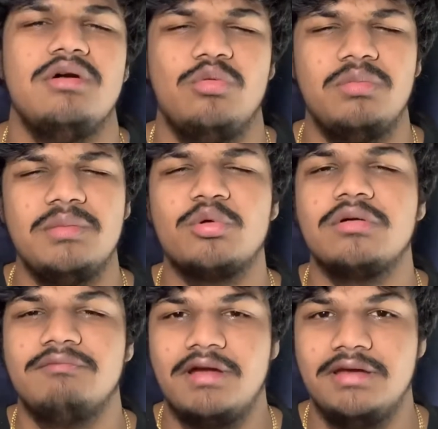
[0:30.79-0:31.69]
We'll be more
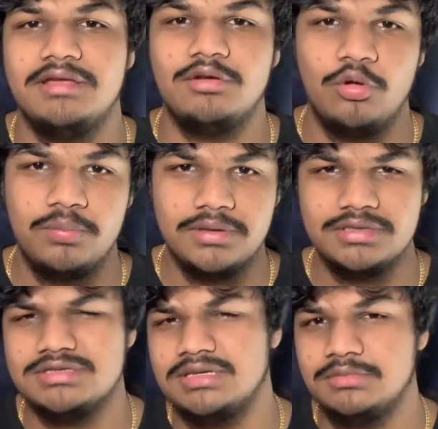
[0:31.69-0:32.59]
inviting and open
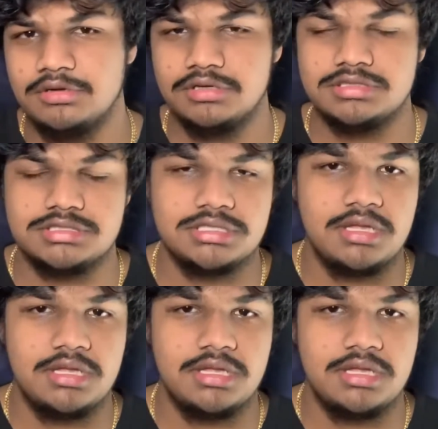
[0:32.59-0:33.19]
to immigrants.